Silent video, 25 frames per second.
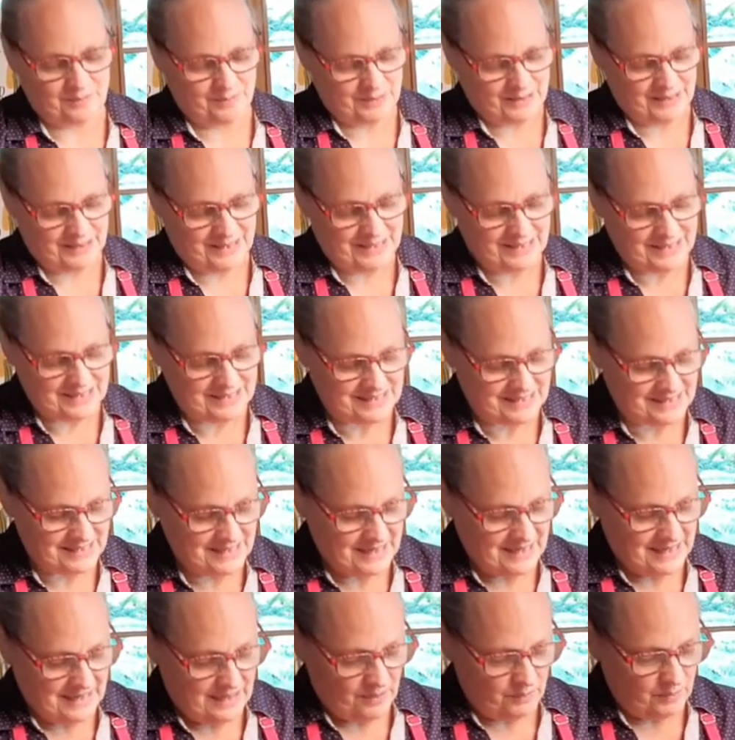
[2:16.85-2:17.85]
But this
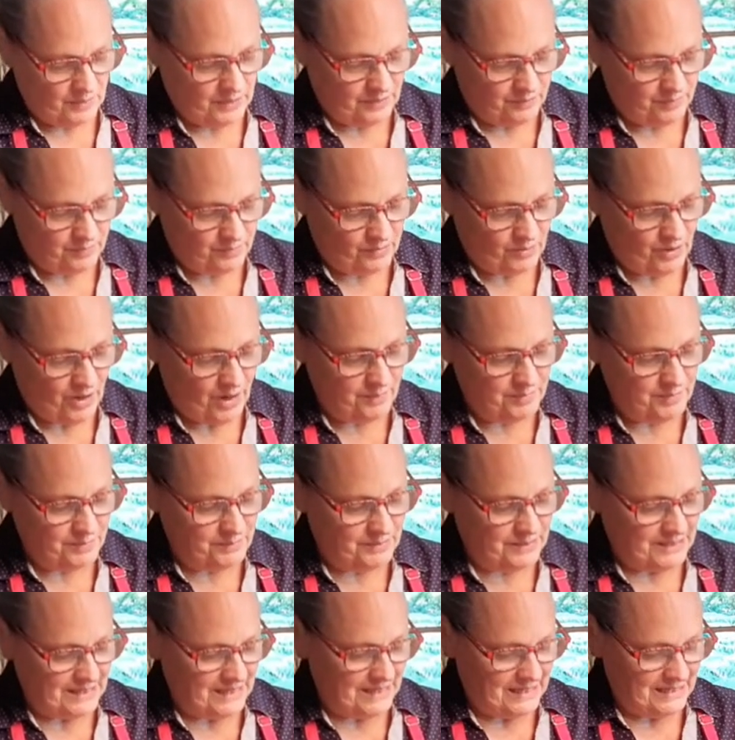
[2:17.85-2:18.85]
will
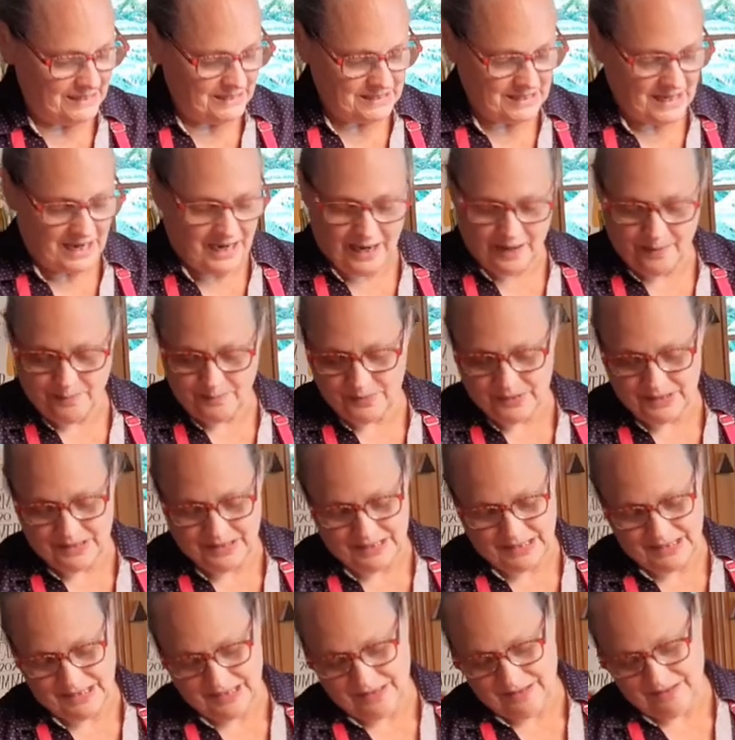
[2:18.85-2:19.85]
probably end up
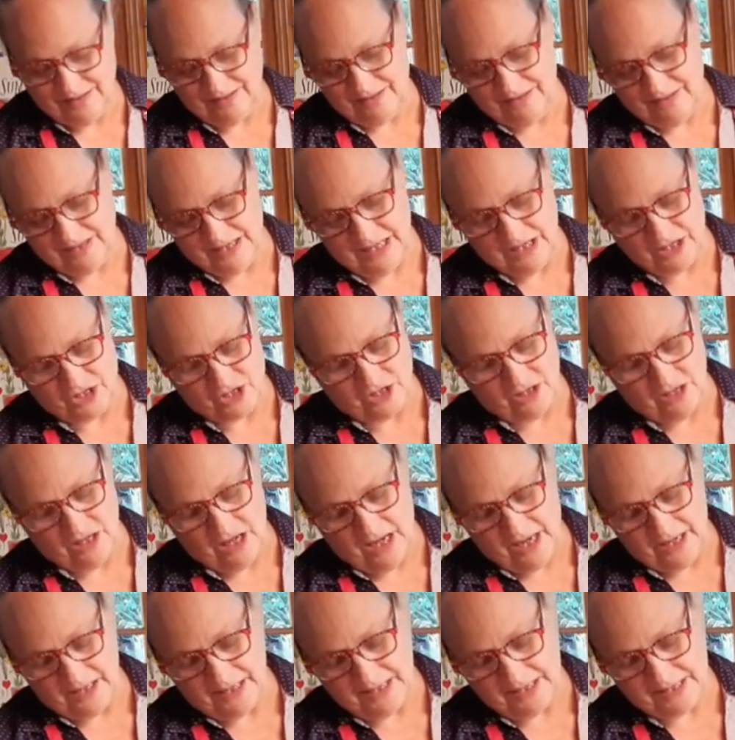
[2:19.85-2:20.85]
in either
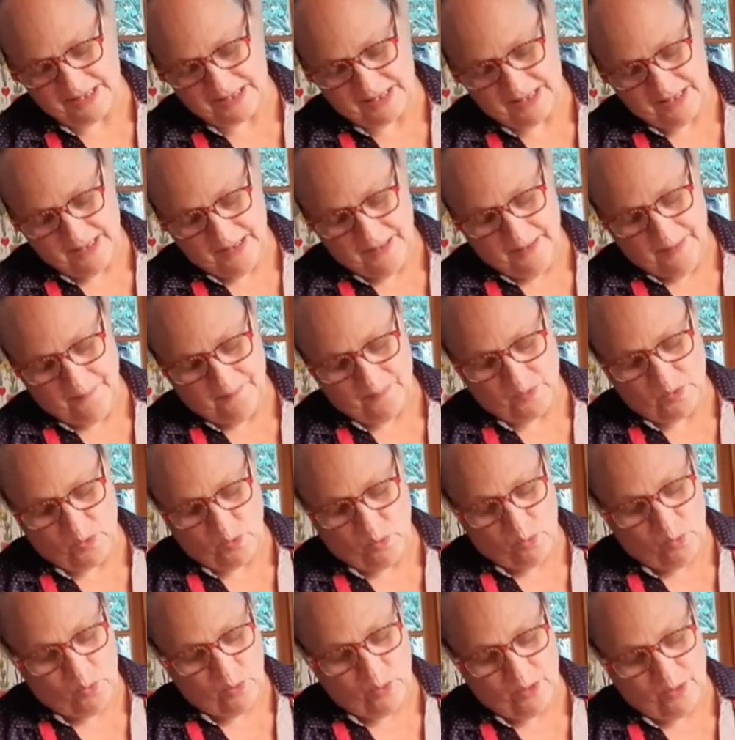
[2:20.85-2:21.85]
enchiladas
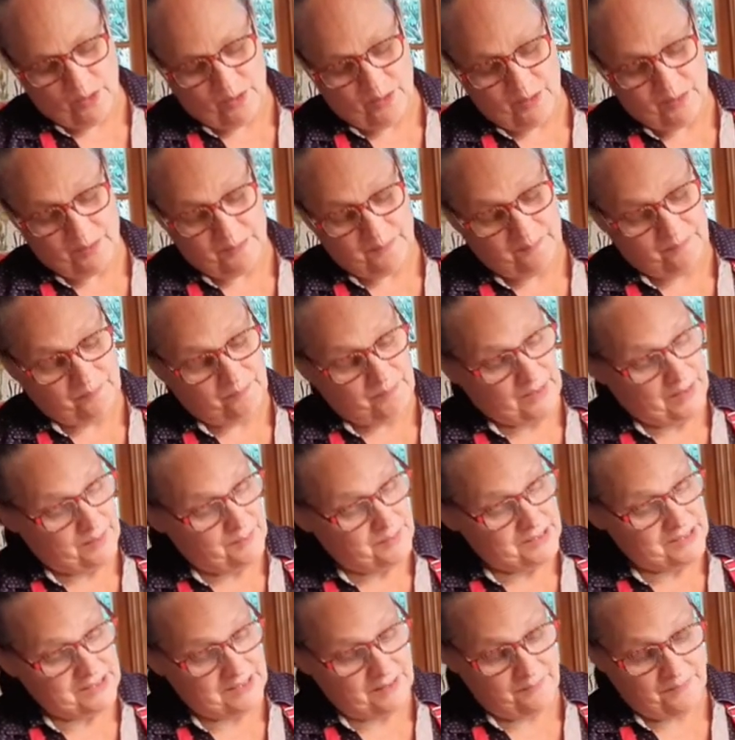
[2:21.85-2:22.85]
or maybe
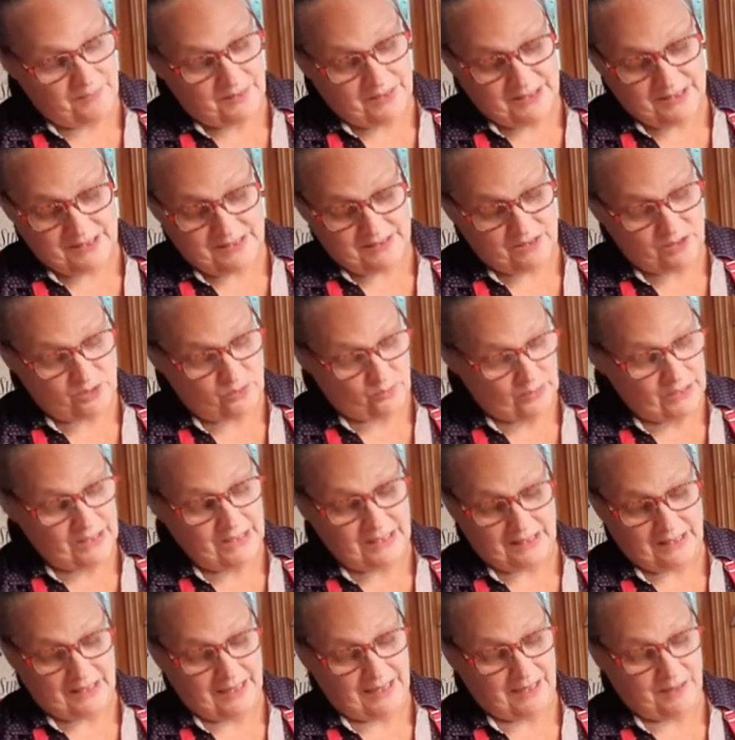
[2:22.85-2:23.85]
something
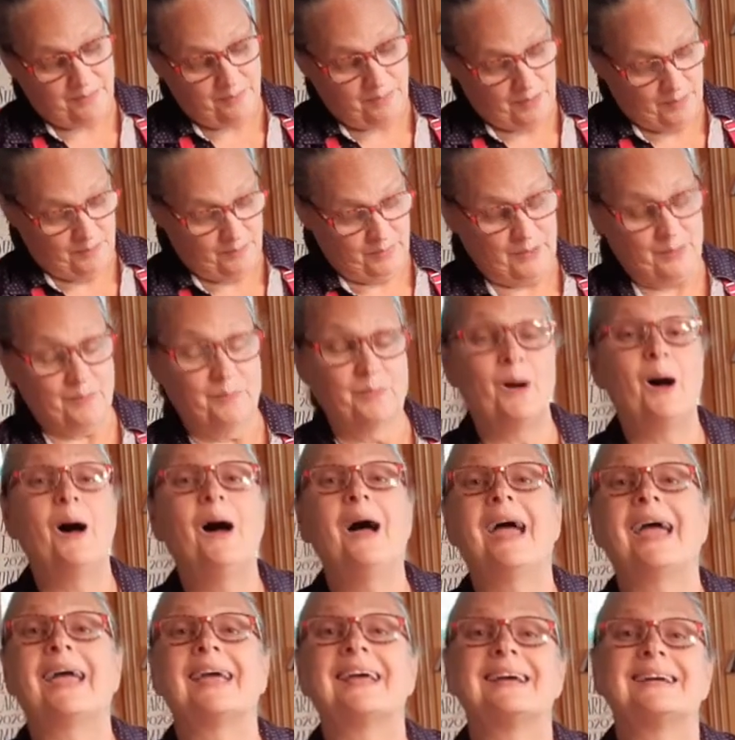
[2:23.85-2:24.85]
sweet like a pumpkin pie,
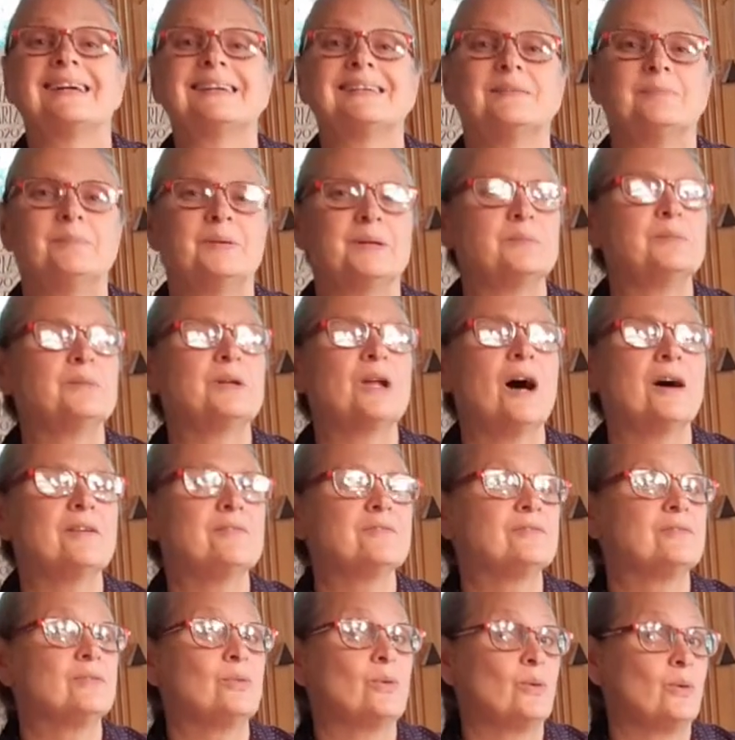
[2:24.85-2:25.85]
but not
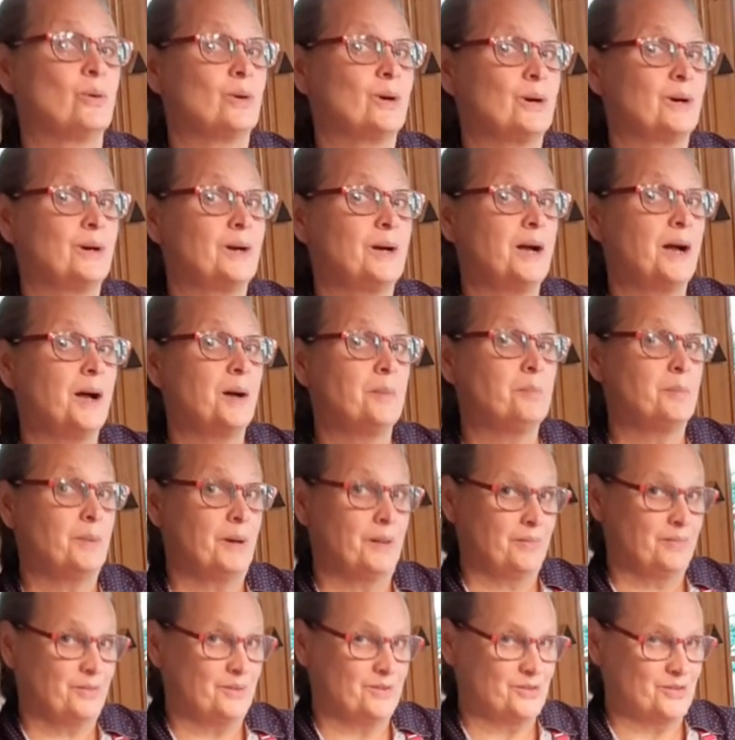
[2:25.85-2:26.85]
for a
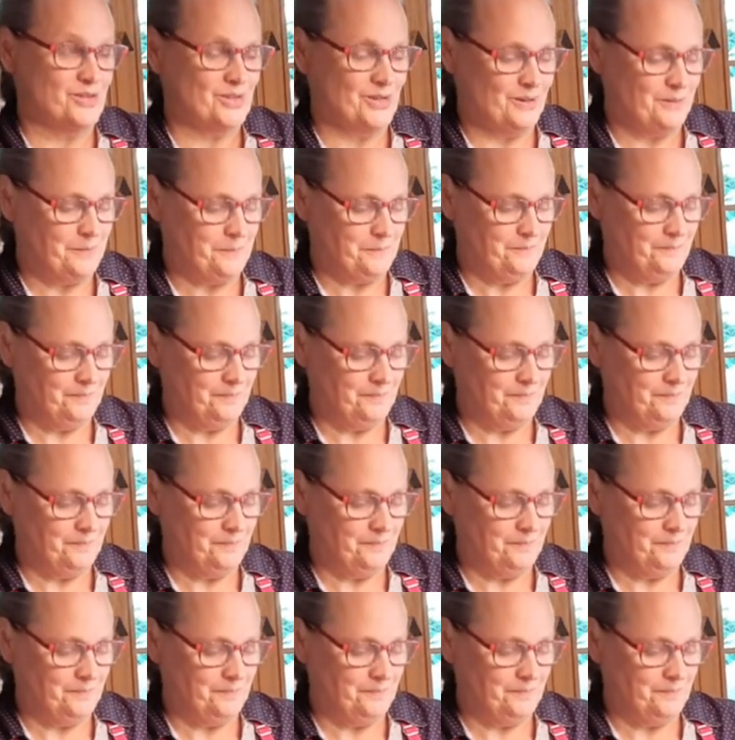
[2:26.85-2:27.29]
month or so.